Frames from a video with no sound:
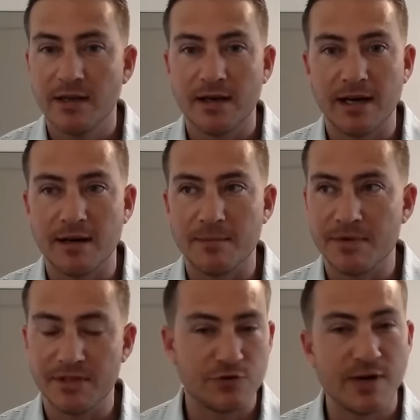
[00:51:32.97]

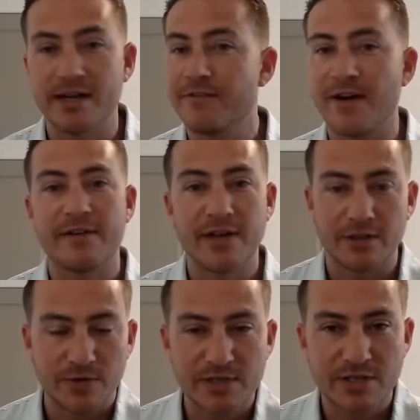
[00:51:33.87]
The dreaded
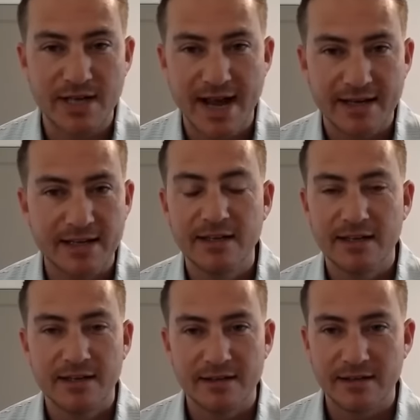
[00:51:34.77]
$5 wrench attack,
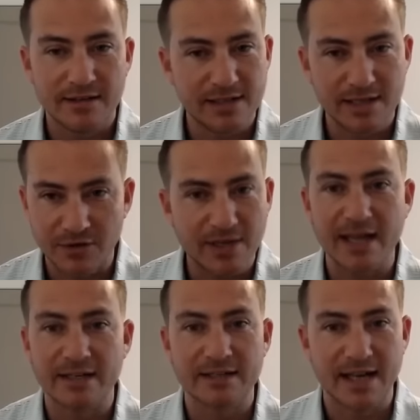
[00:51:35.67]
you know,
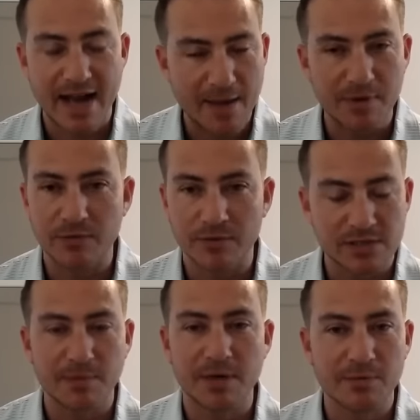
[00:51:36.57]
can happen when
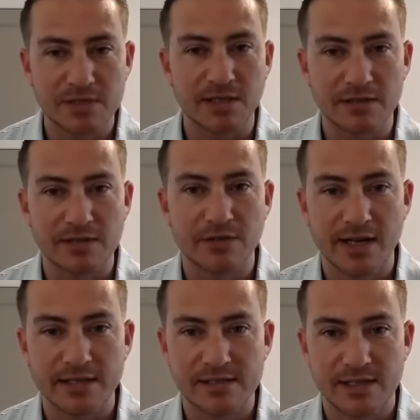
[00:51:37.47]
somebody puts a gun to your
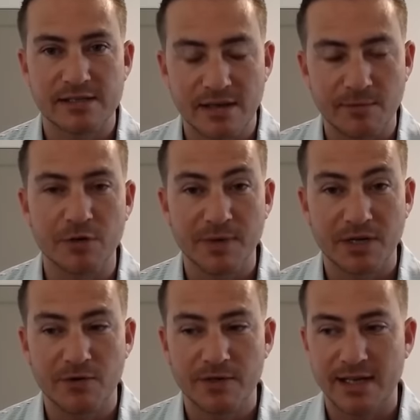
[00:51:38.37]
head and says, give me your
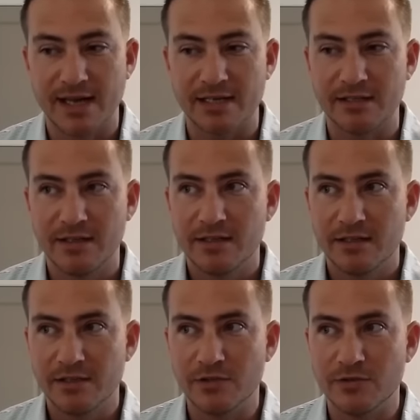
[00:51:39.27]
Bitcoin. And
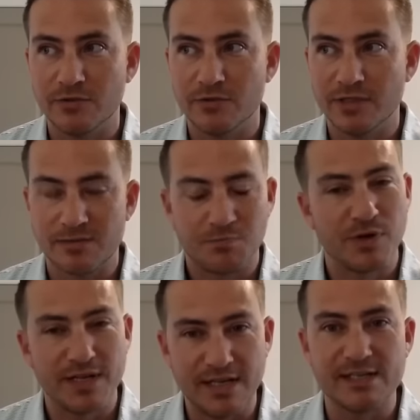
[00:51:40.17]
it's
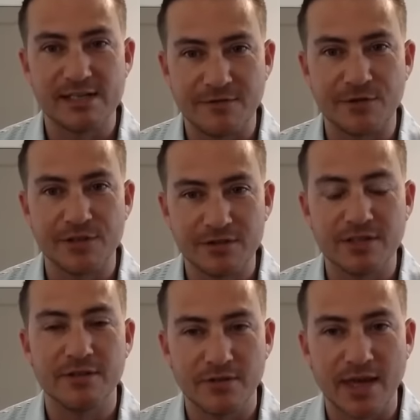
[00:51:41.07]
pretty easy for you
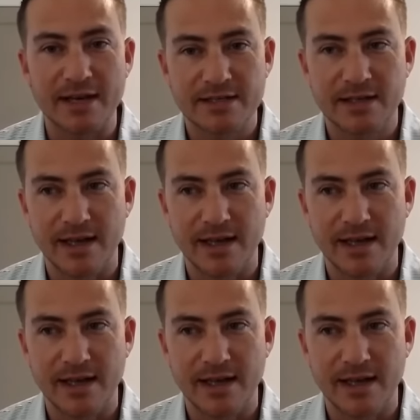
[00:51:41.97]
to do that.